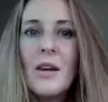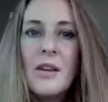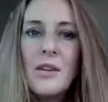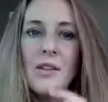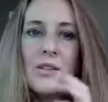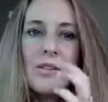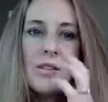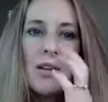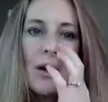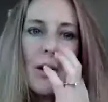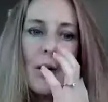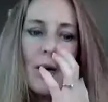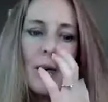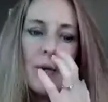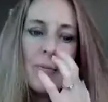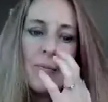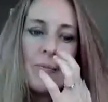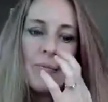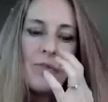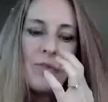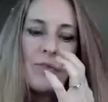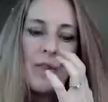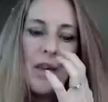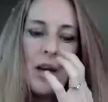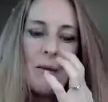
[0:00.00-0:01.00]
So
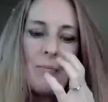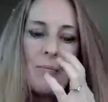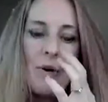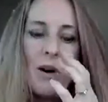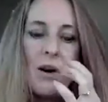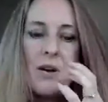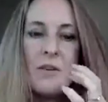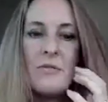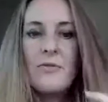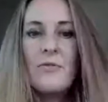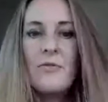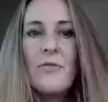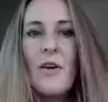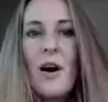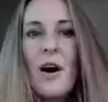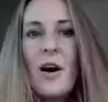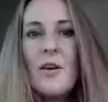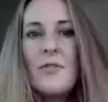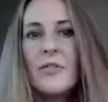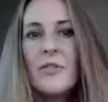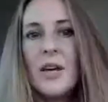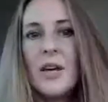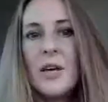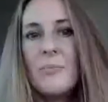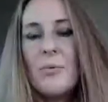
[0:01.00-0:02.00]
they're my
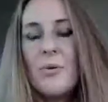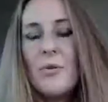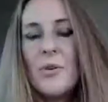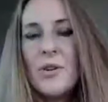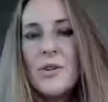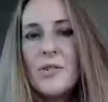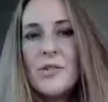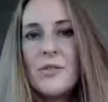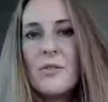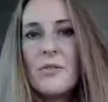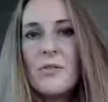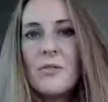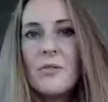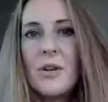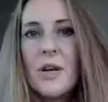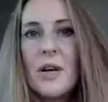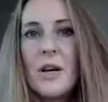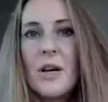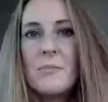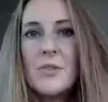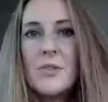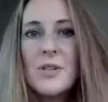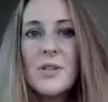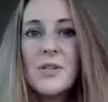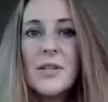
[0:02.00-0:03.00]
5 key points
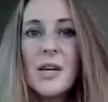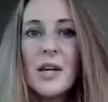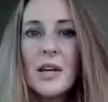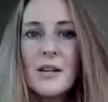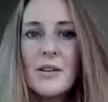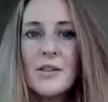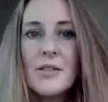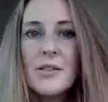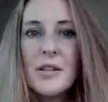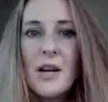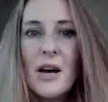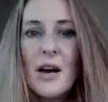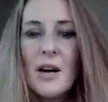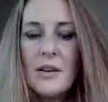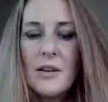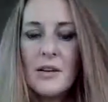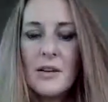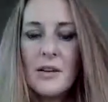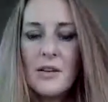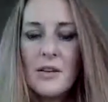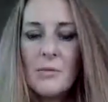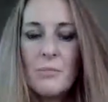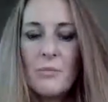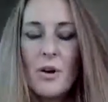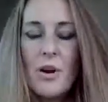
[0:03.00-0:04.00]
on just getting started
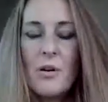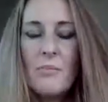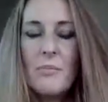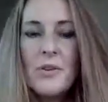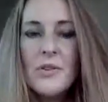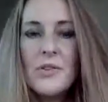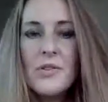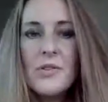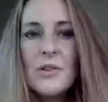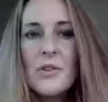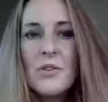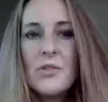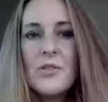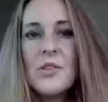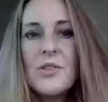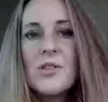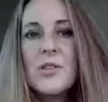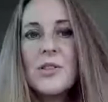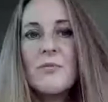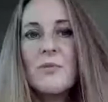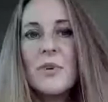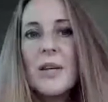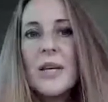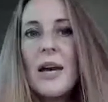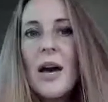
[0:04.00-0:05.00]
at the moment. So just
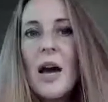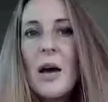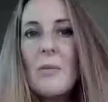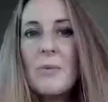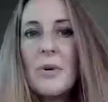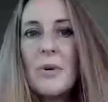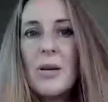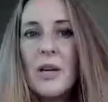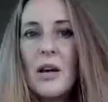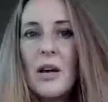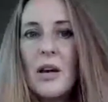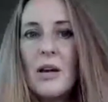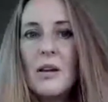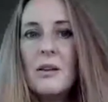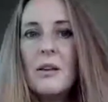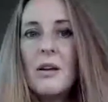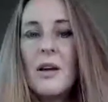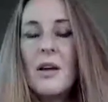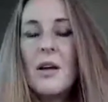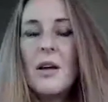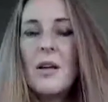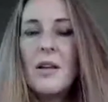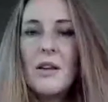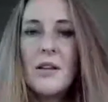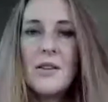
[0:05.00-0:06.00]
to recap again,
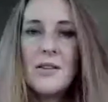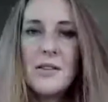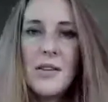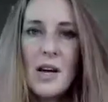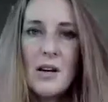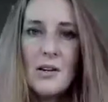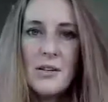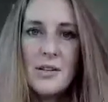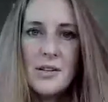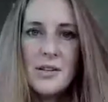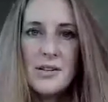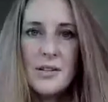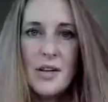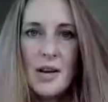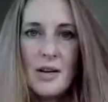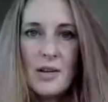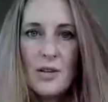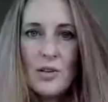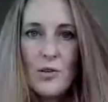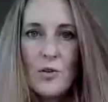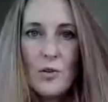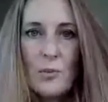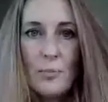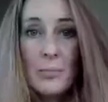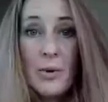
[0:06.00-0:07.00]
that's
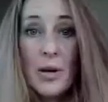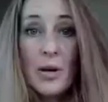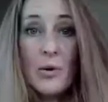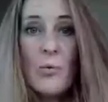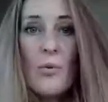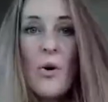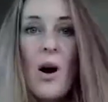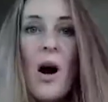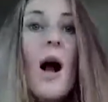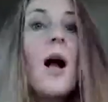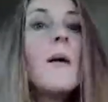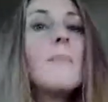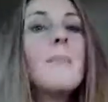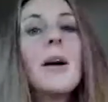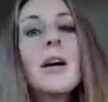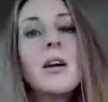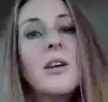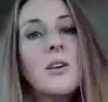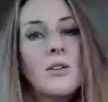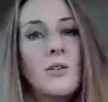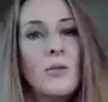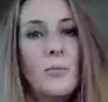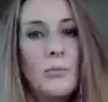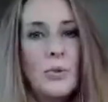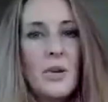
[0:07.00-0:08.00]
understanding your big why, make
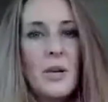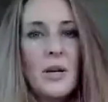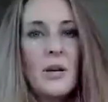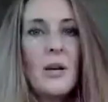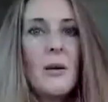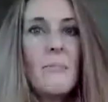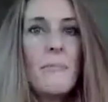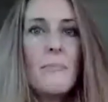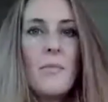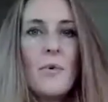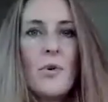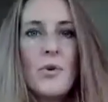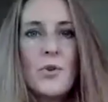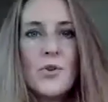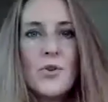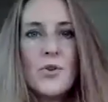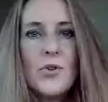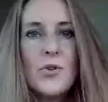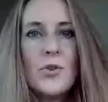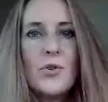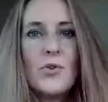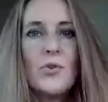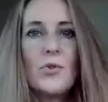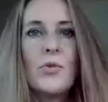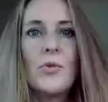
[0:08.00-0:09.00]
it your big
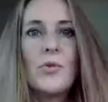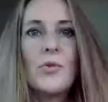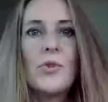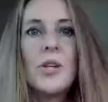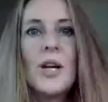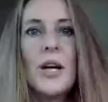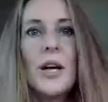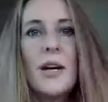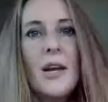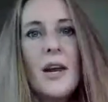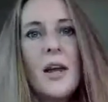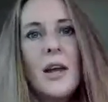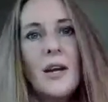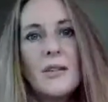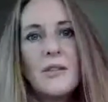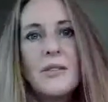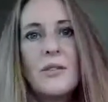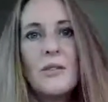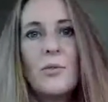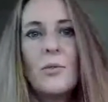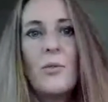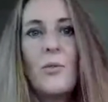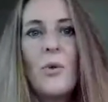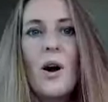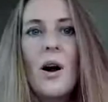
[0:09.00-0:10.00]
emotional
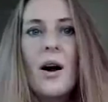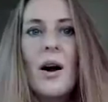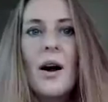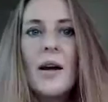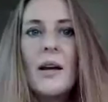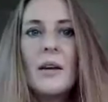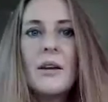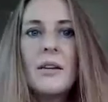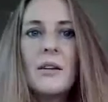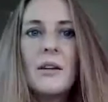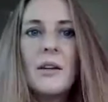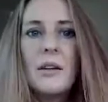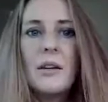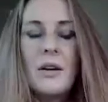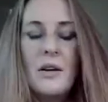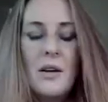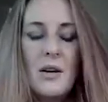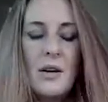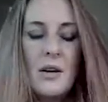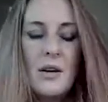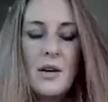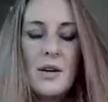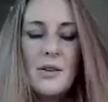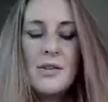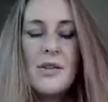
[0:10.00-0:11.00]
connected why.
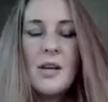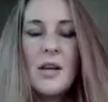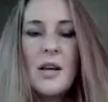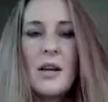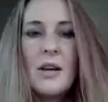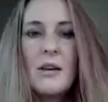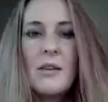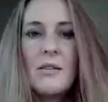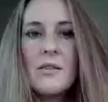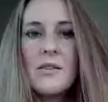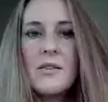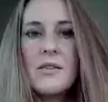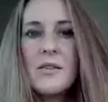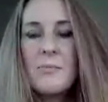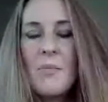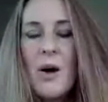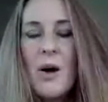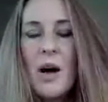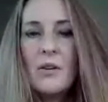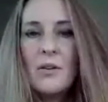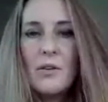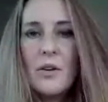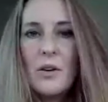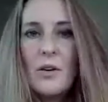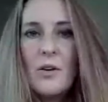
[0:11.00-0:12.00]
setting
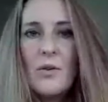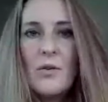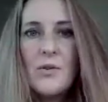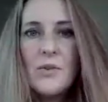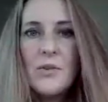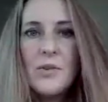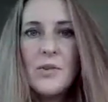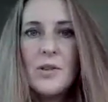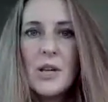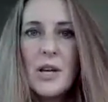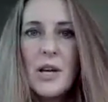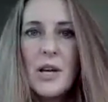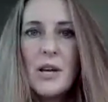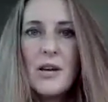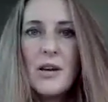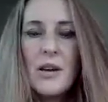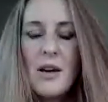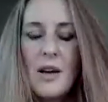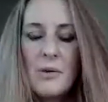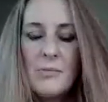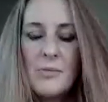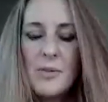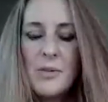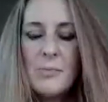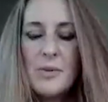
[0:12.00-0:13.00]
SMART goals, the
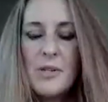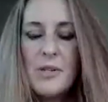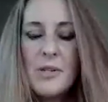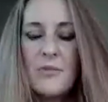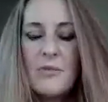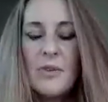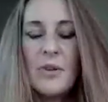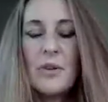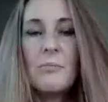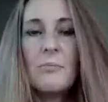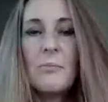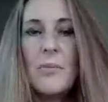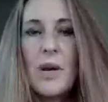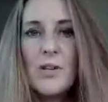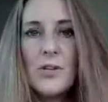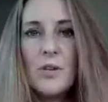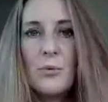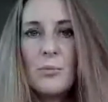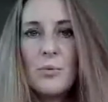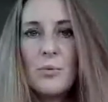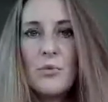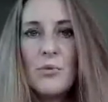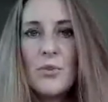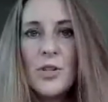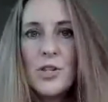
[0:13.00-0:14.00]
specific,
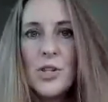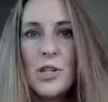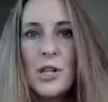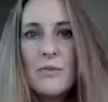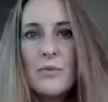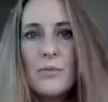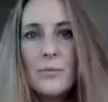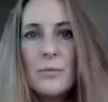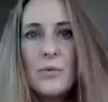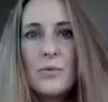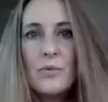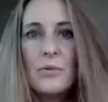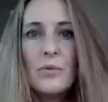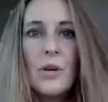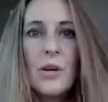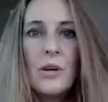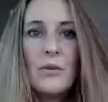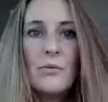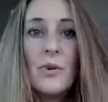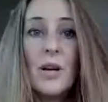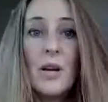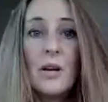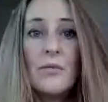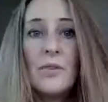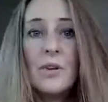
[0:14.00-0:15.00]
measurable, achievable,
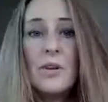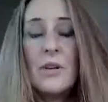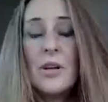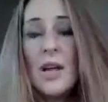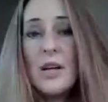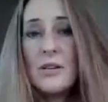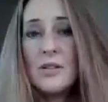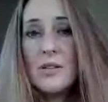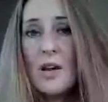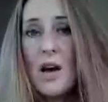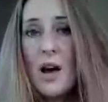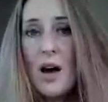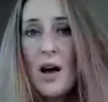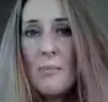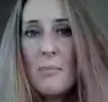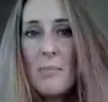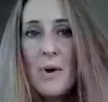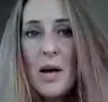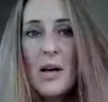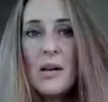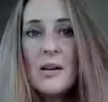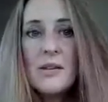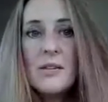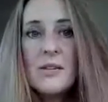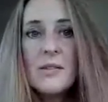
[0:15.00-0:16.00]
relevant, and
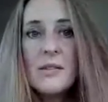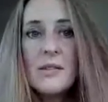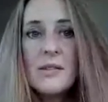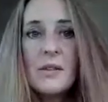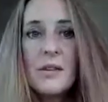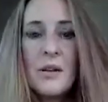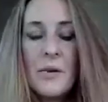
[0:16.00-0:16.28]
time-based.